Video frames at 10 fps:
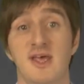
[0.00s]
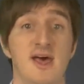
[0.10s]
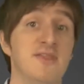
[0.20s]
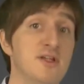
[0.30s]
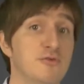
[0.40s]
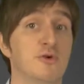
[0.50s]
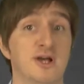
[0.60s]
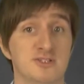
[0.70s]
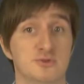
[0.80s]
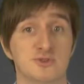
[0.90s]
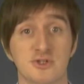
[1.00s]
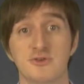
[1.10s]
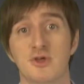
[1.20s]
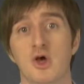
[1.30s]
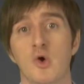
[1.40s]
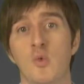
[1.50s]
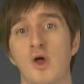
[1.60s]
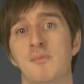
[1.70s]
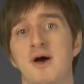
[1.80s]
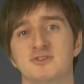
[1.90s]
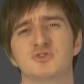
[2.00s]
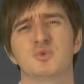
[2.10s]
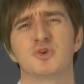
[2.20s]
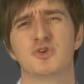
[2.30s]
and therefore as a result, webmasters would